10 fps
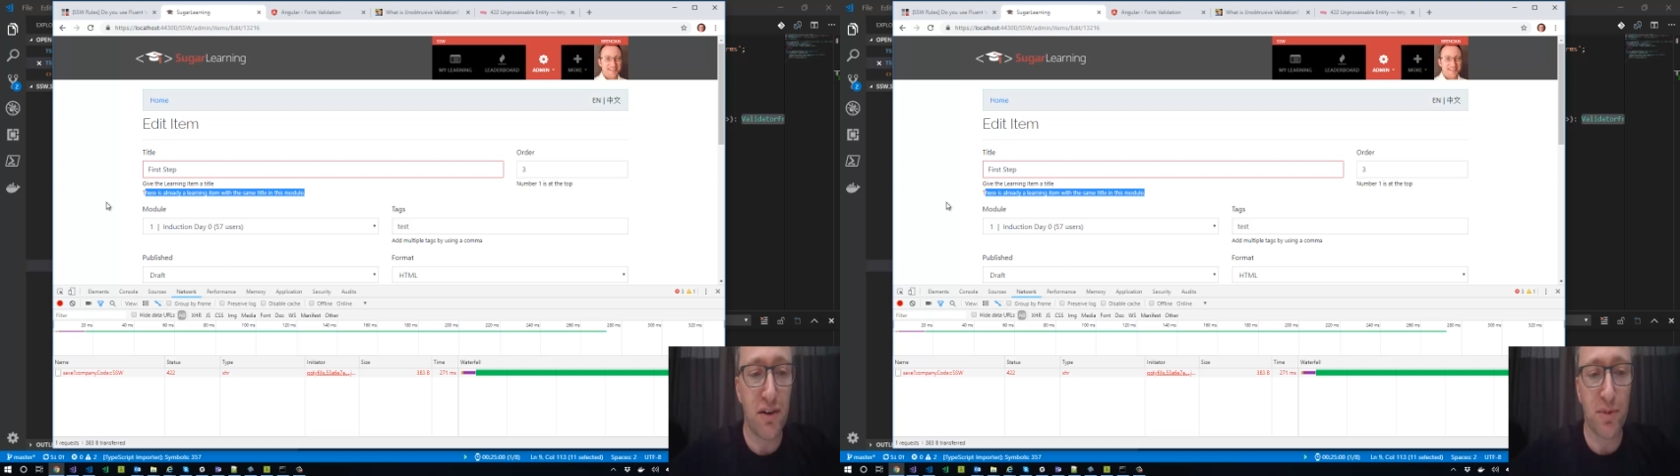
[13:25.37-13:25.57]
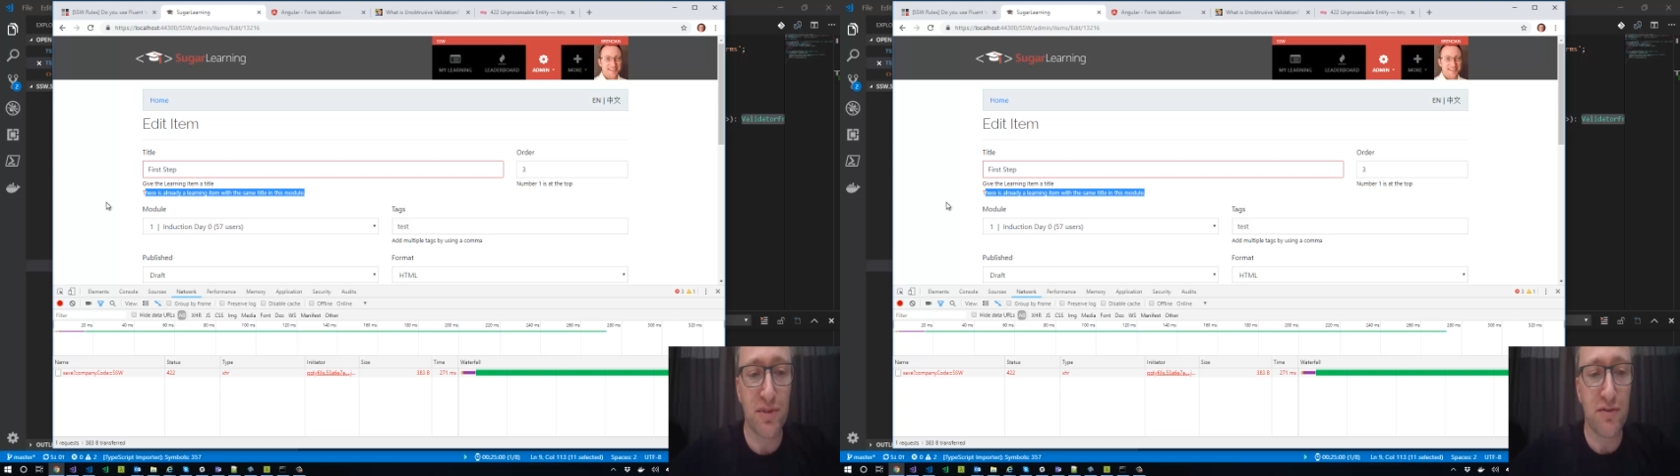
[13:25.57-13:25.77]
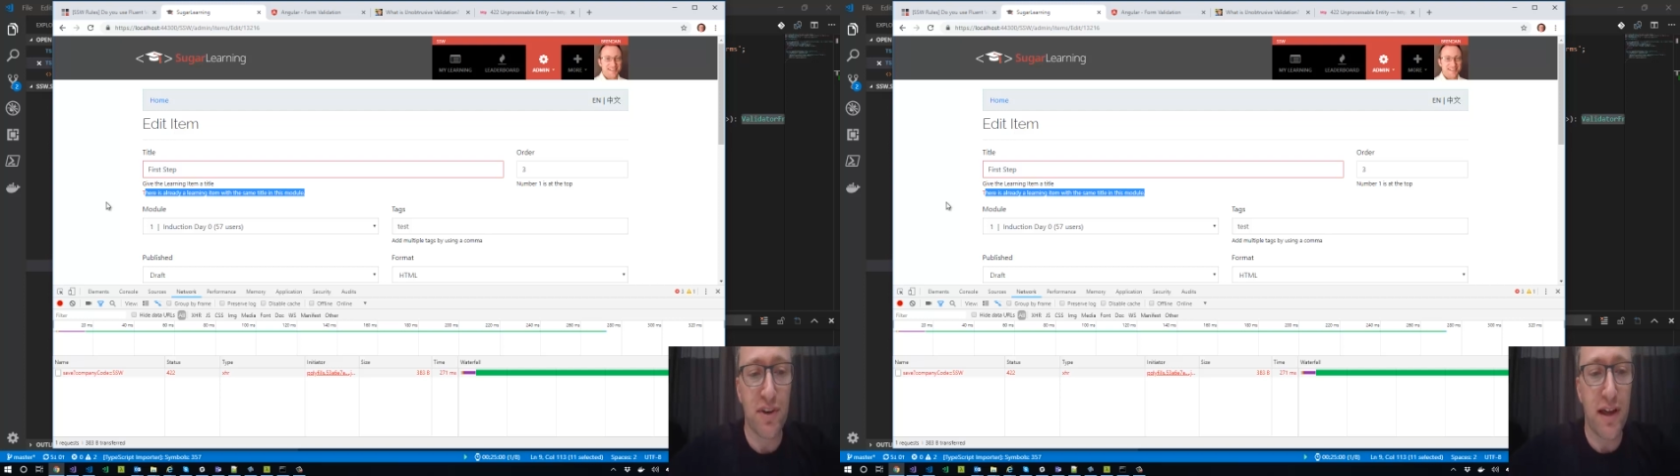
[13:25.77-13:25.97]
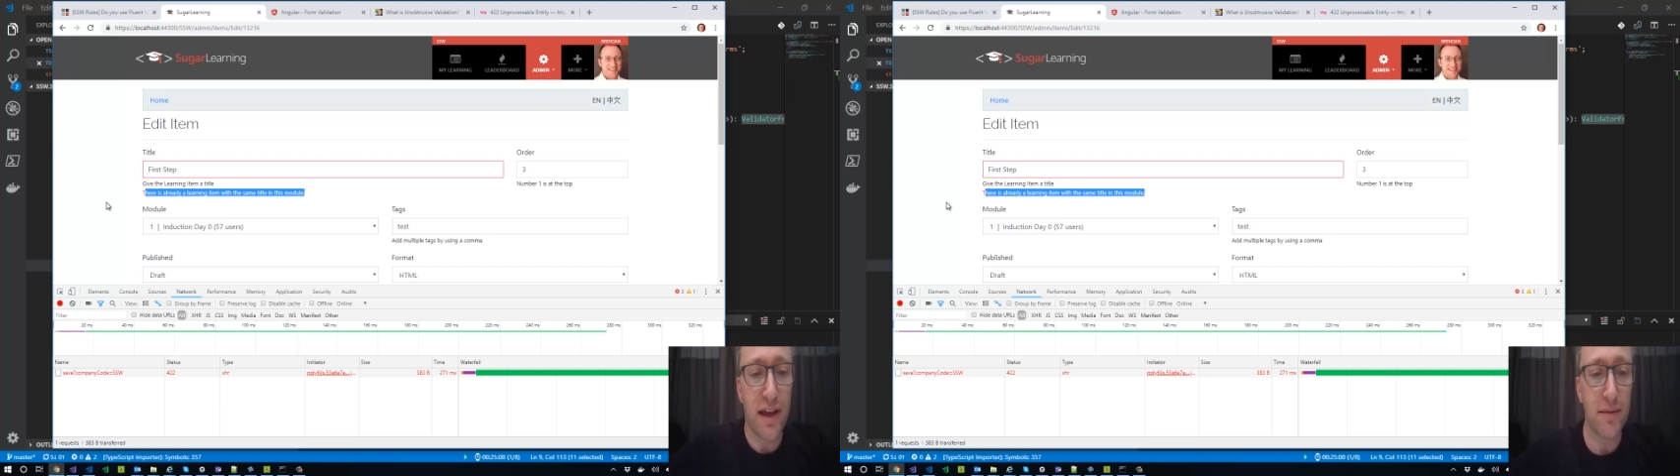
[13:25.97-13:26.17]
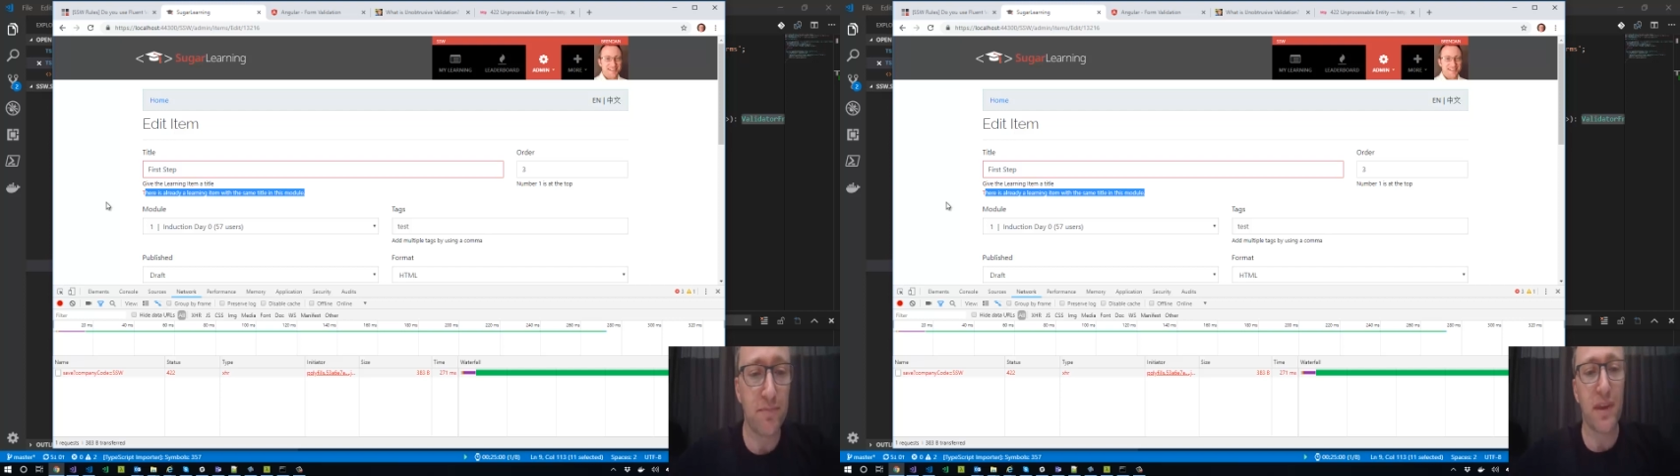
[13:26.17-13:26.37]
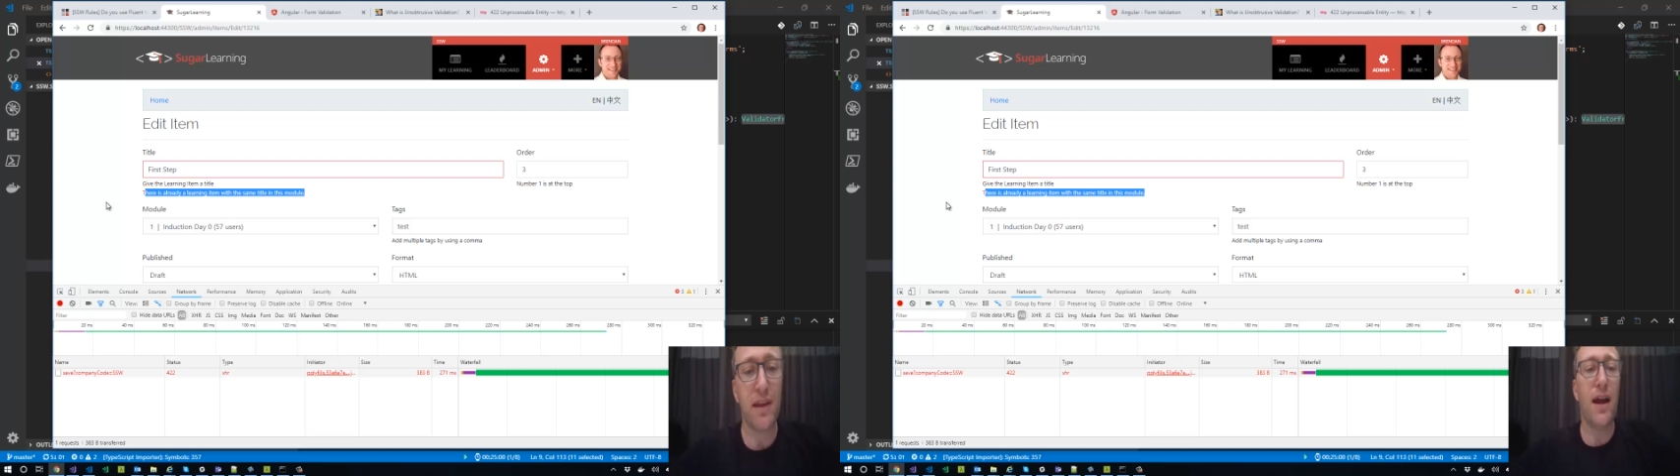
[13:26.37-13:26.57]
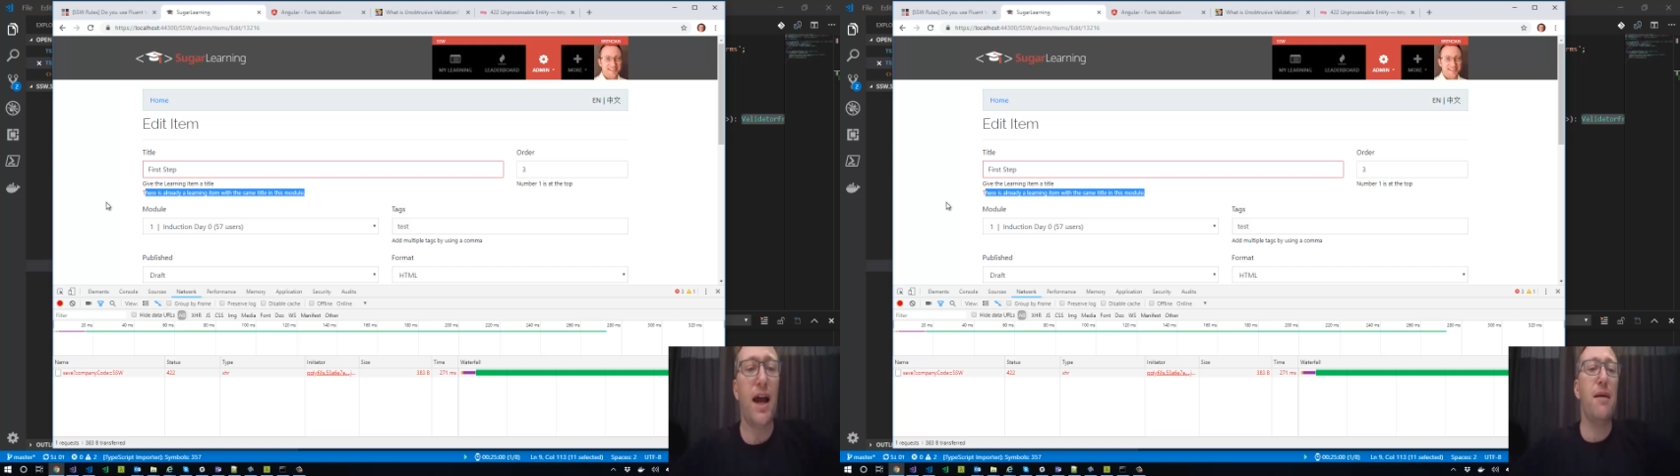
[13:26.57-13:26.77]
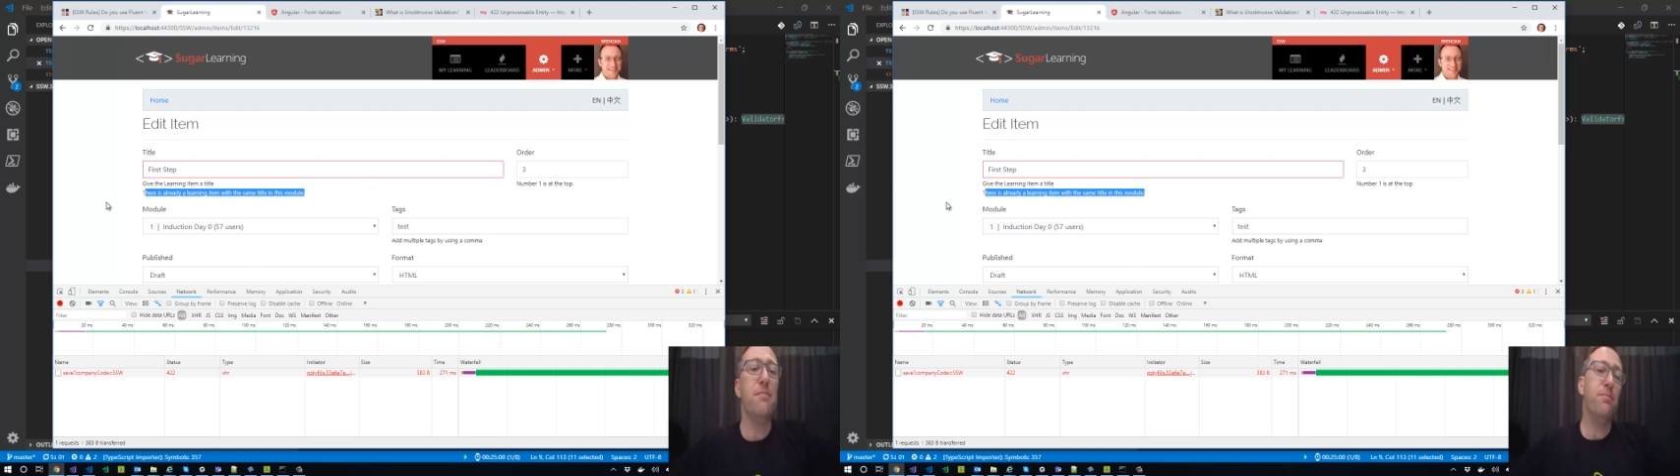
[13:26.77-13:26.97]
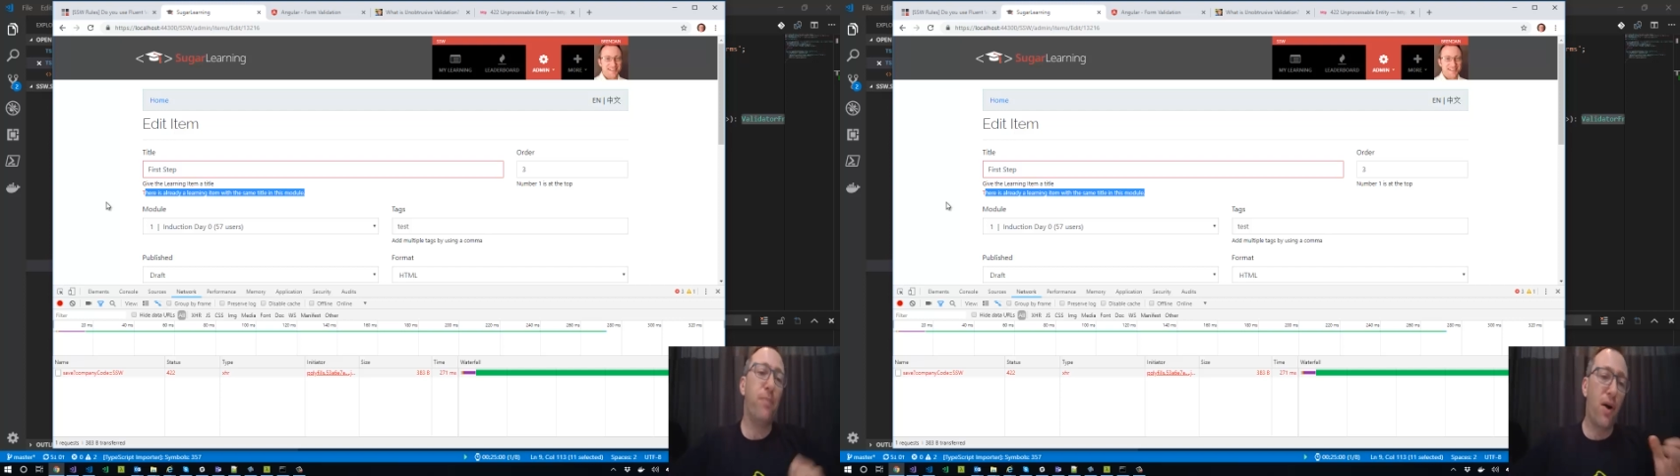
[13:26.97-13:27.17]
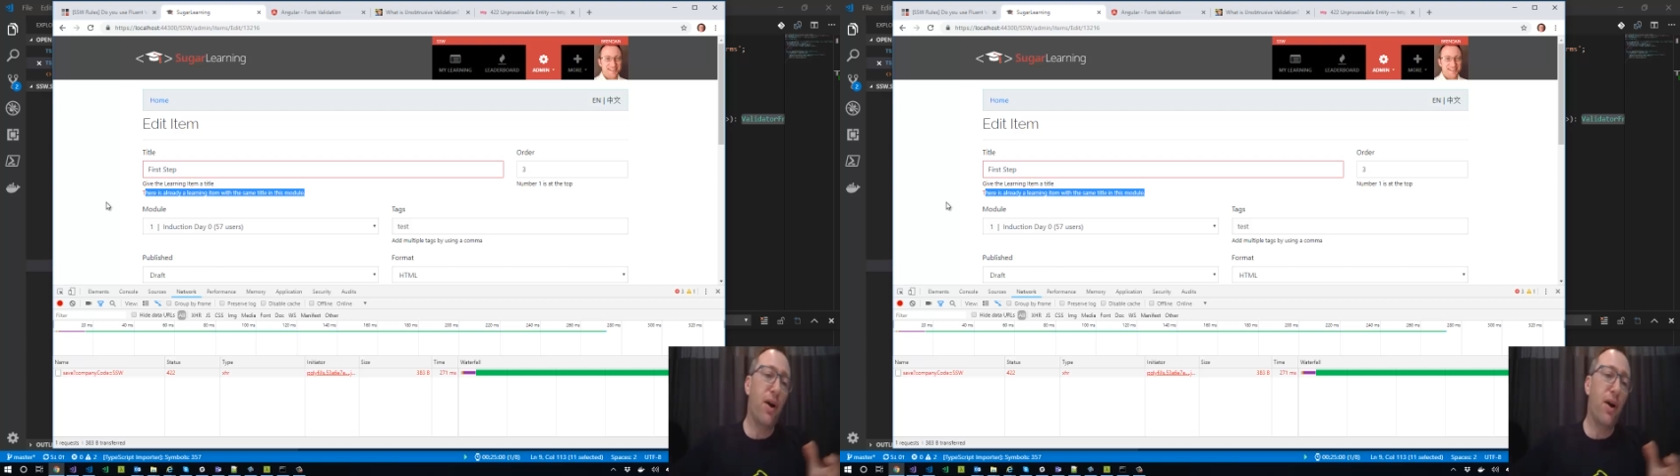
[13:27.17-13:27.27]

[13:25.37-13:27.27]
the repository layer, and